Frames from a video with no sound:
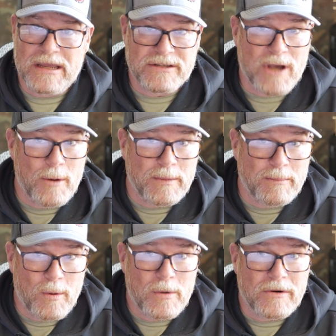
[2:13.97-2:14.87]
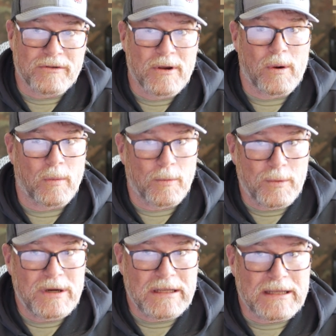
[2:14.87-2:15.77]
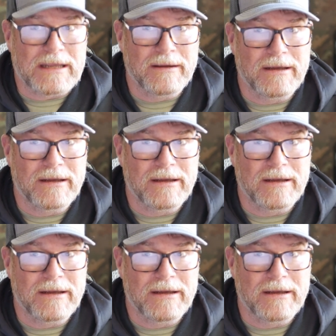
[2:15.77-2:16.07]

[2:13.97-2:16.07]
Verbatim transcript: is open borders really